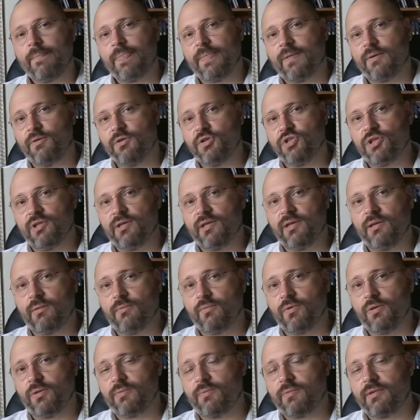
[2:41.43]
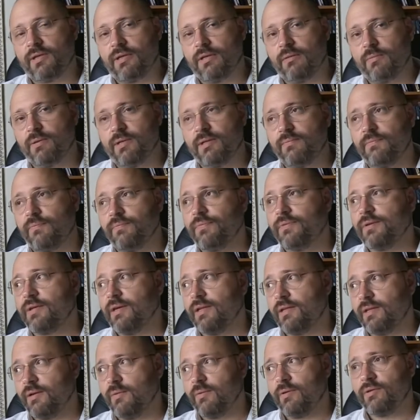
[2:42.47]
reach a deal with Taliban,
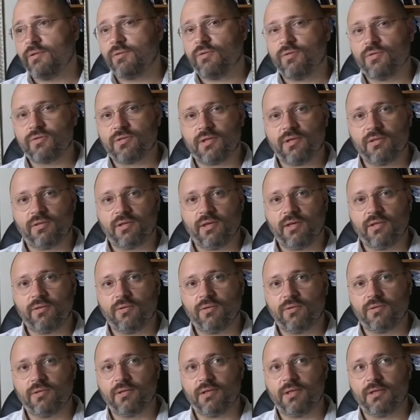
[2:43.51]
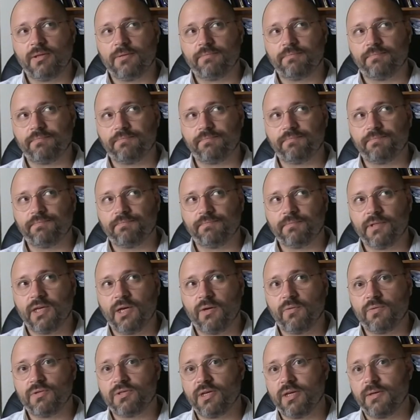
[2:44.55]
and they want to concentrate on, I
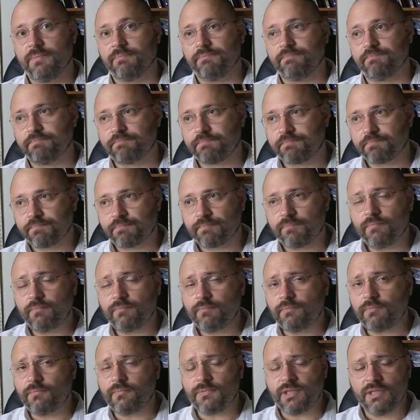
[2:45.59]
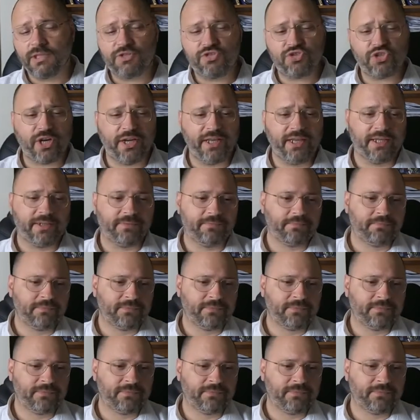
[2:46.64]
would say, China.